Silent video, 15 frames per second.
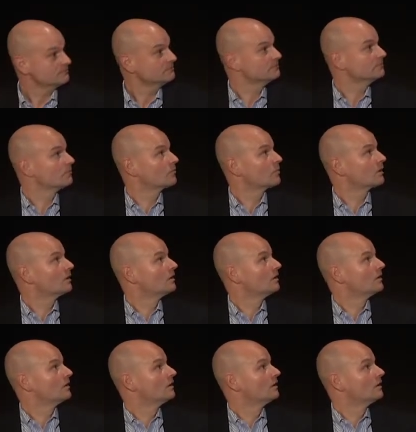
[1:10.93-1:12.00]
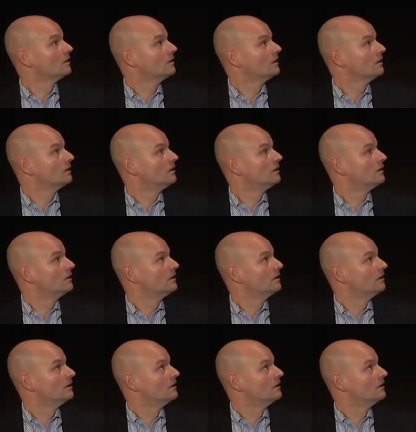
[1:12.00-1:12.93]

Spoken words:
(no one is talking)